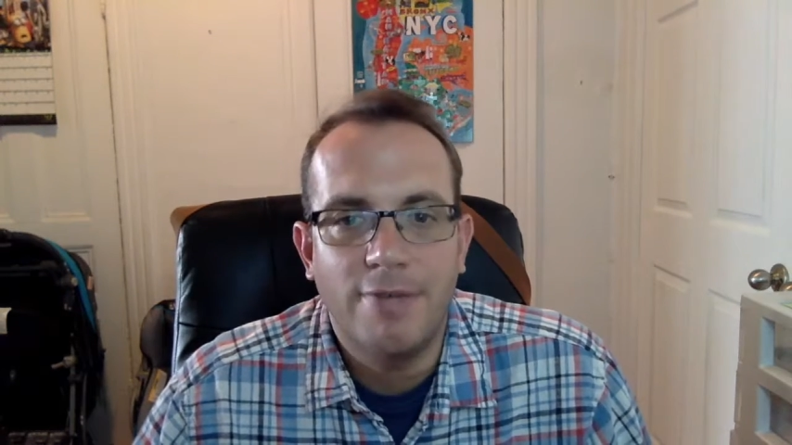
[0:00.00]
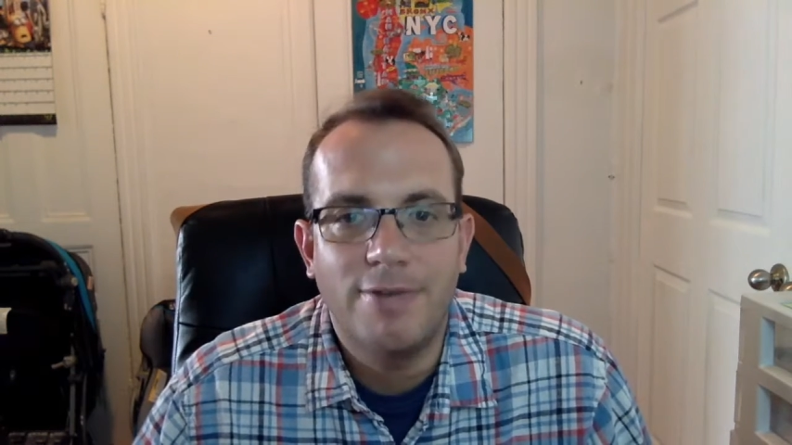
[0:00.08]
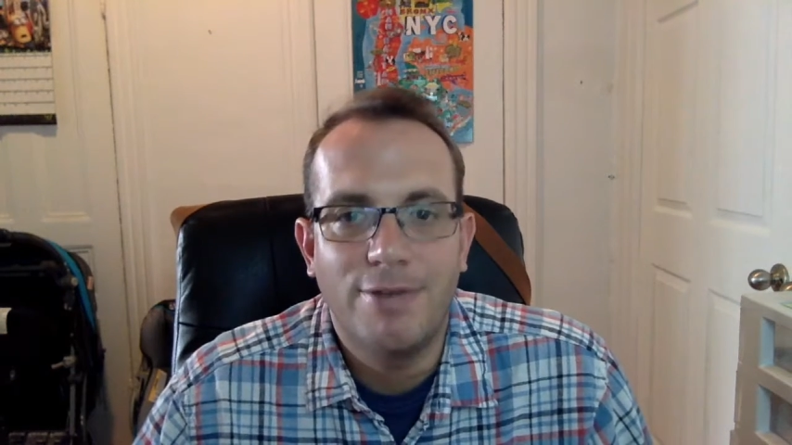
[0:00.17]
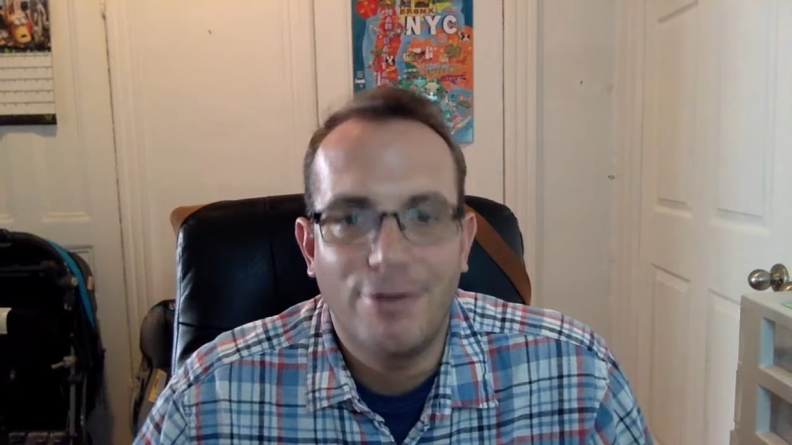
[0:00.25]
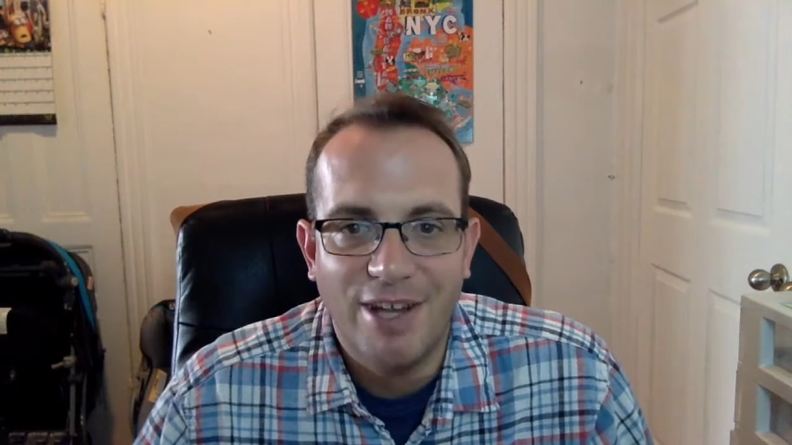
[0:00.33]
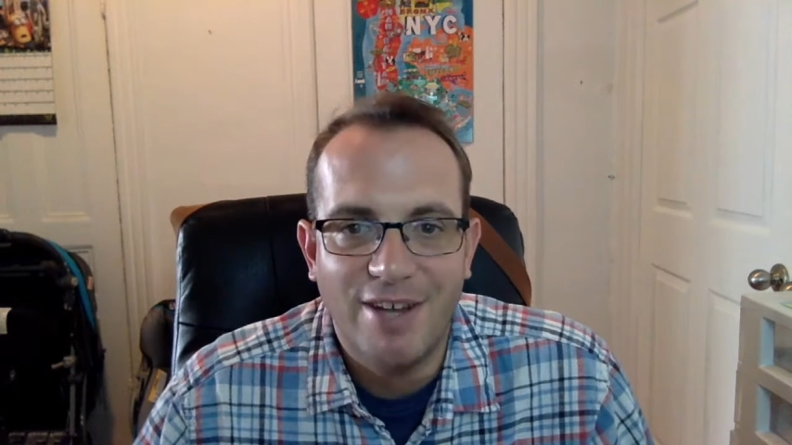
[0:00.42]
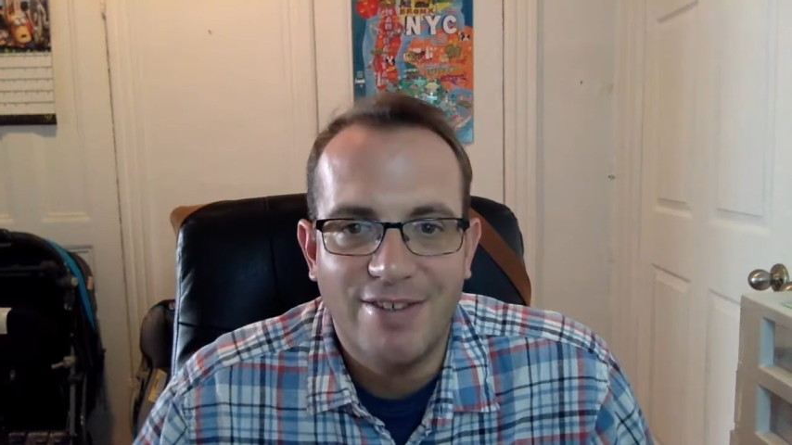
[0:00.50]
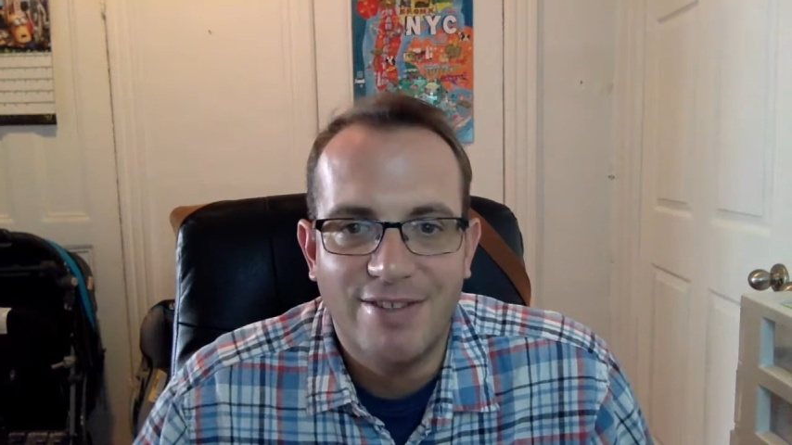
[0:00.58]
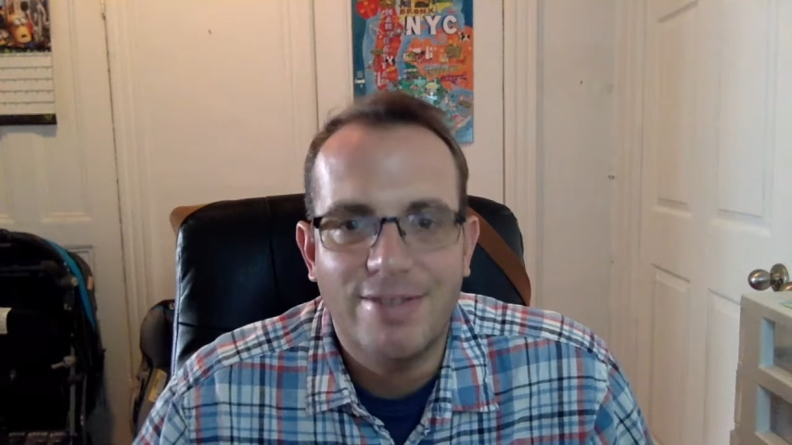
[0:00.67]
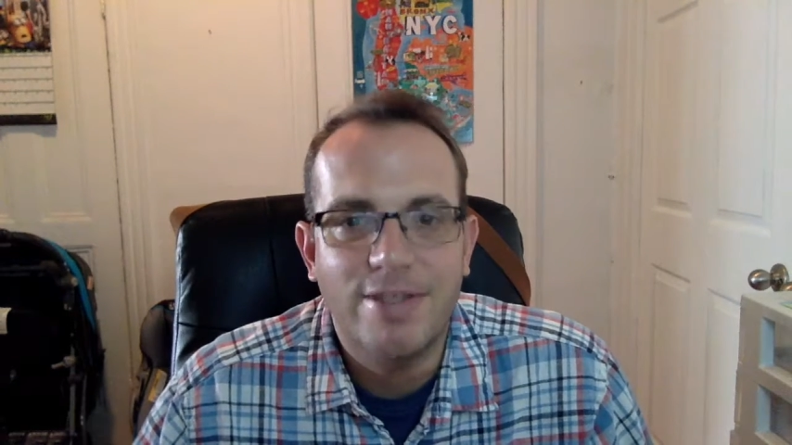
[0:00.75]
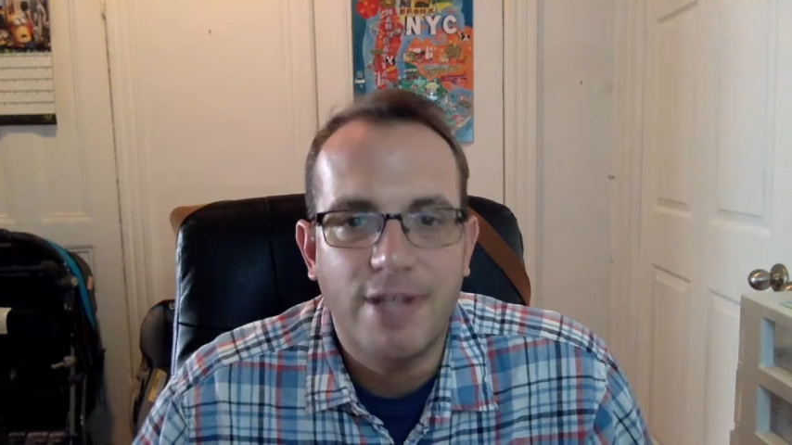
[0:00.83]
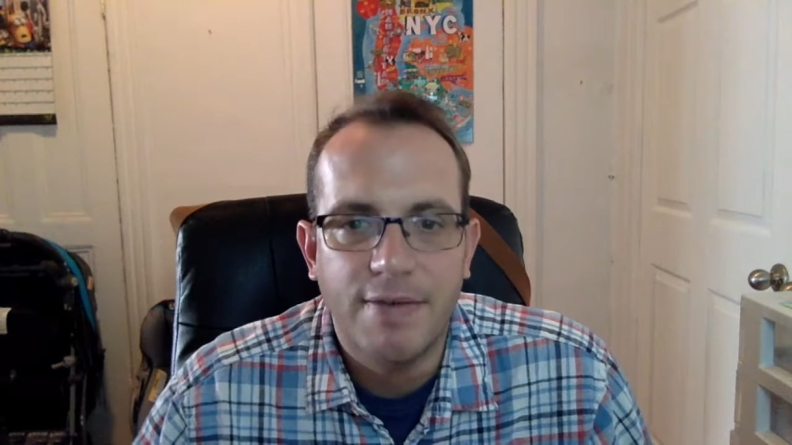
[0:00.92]
of
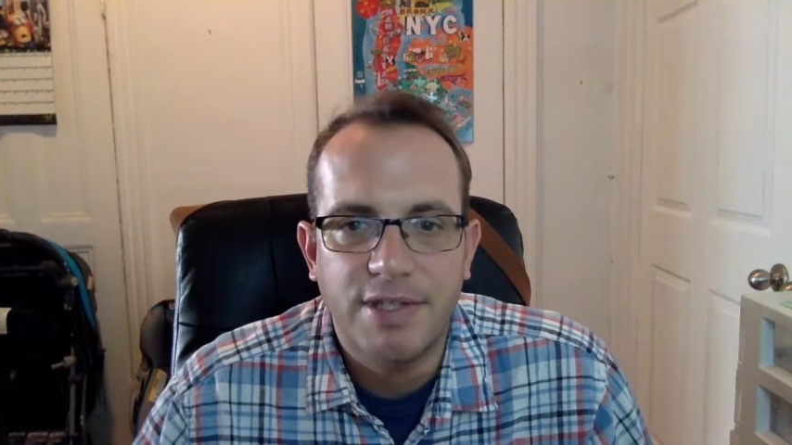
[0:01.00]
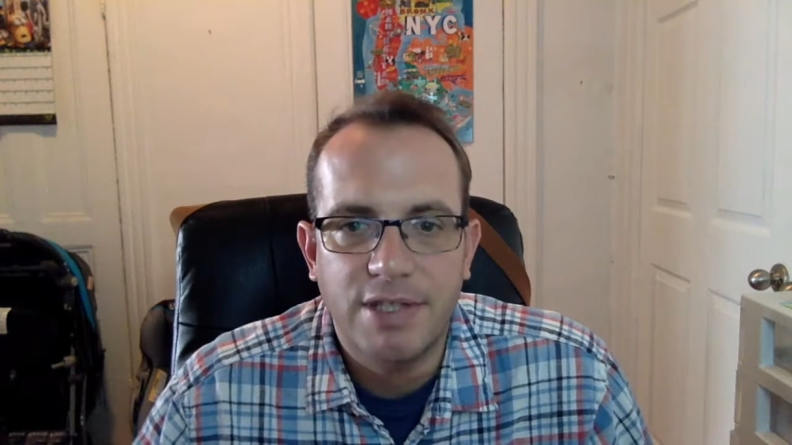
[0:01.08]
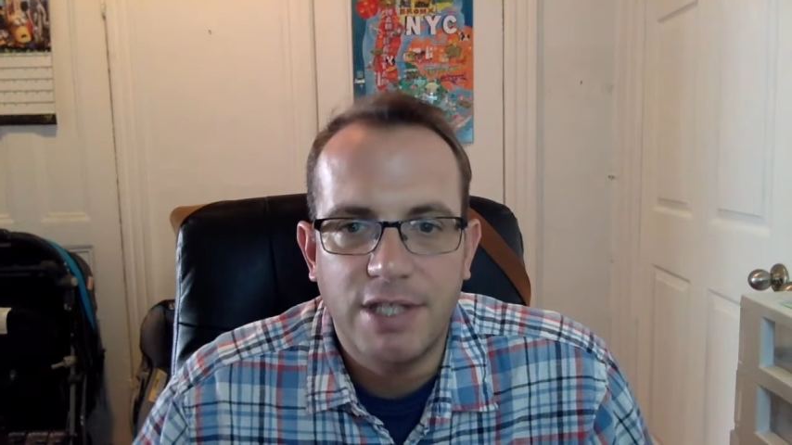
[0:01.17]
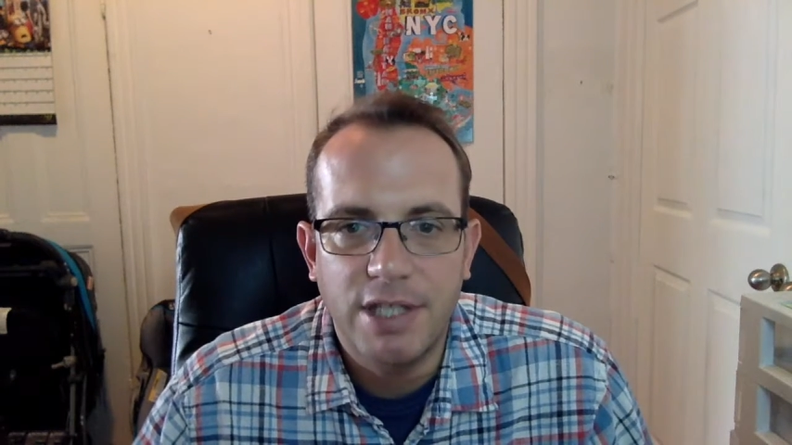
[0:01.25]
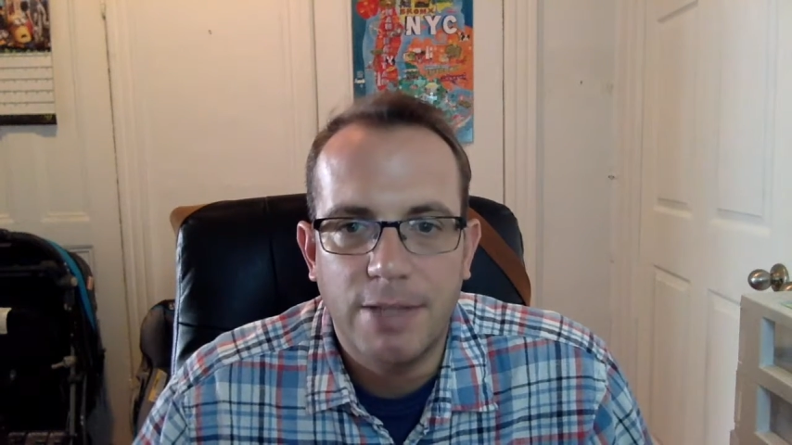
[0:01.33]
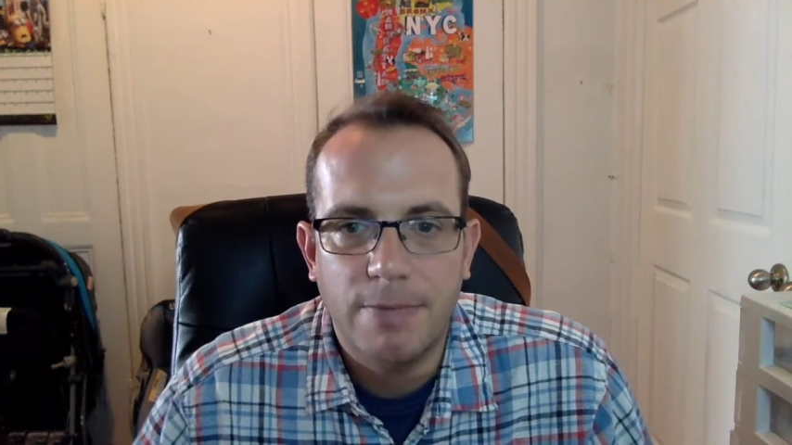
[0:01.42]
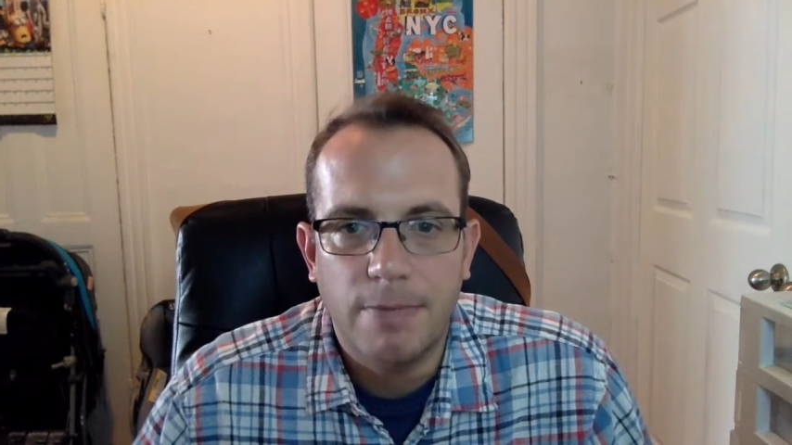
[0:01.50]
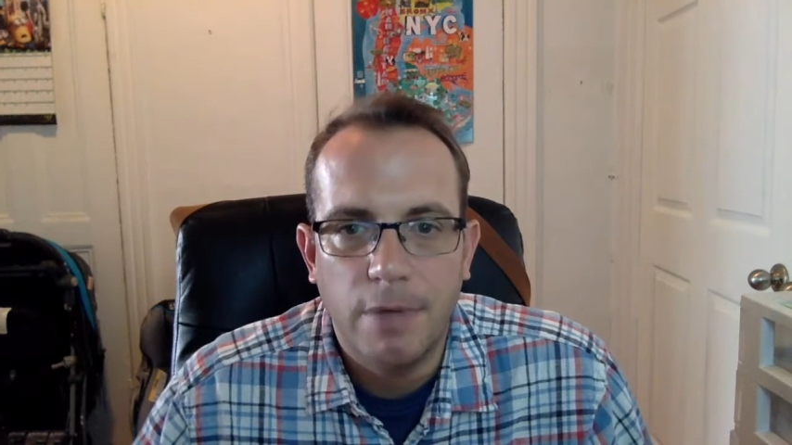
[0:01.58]
2017.